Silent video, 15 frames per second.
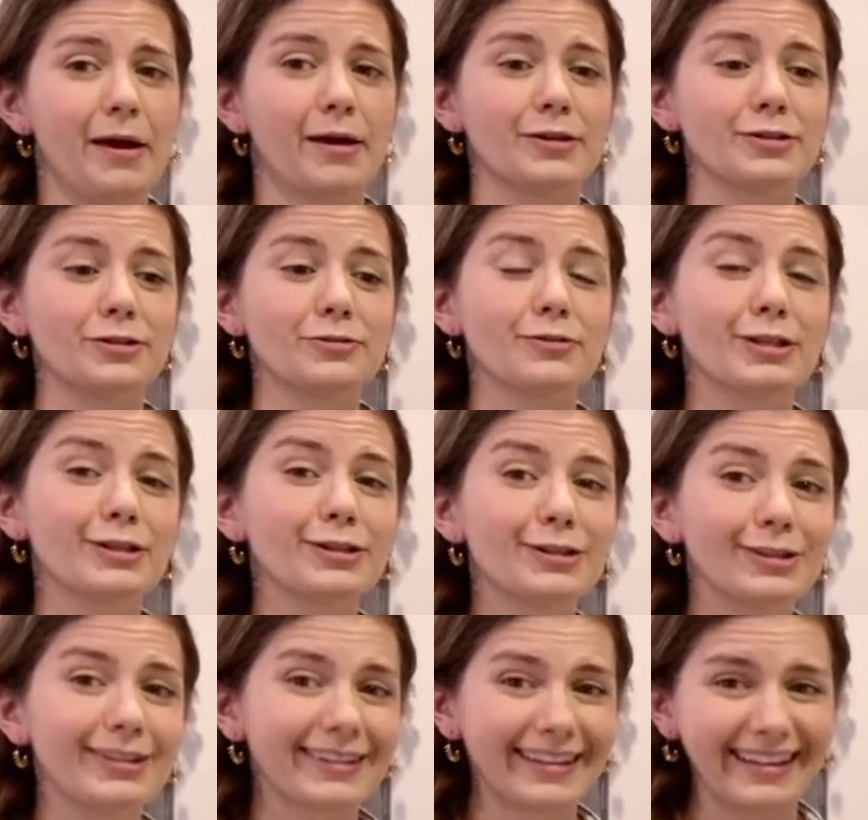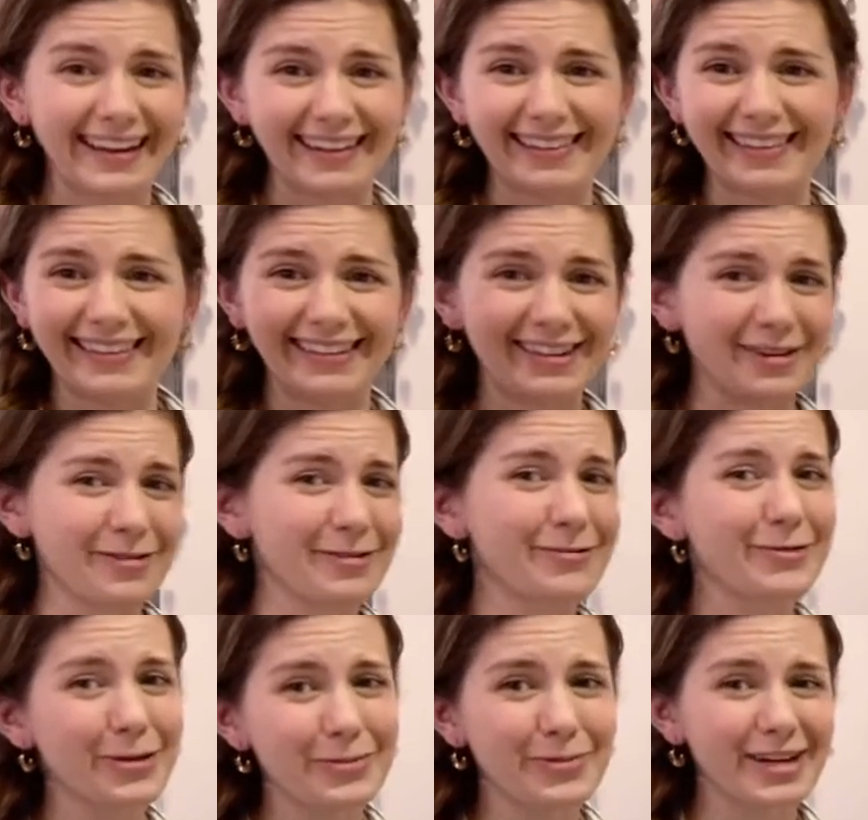so you can get the
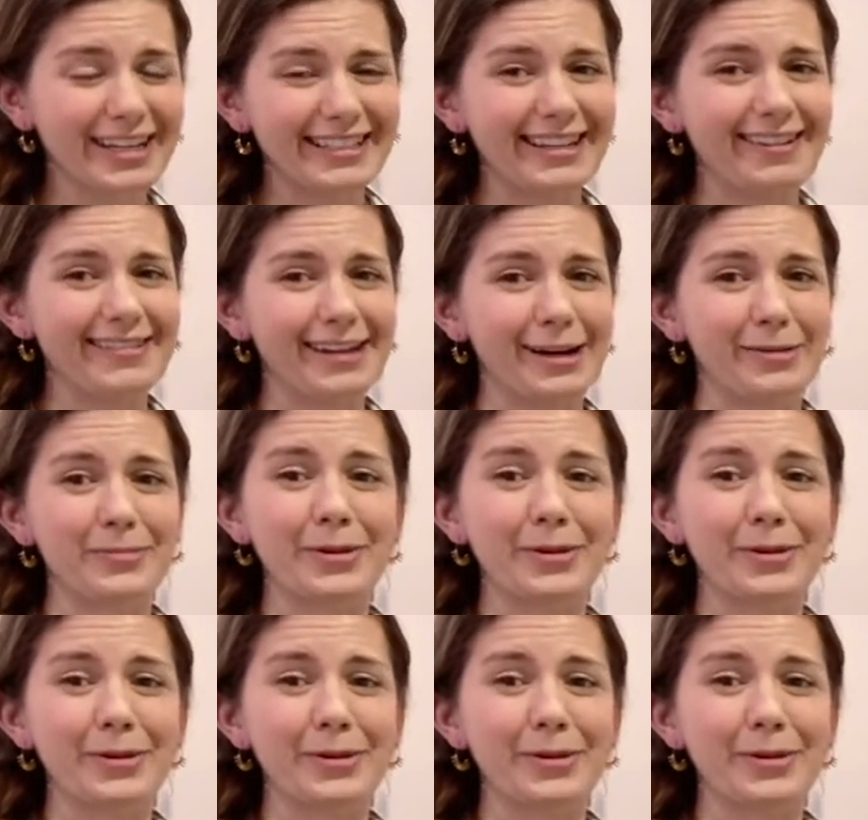full breakdown there.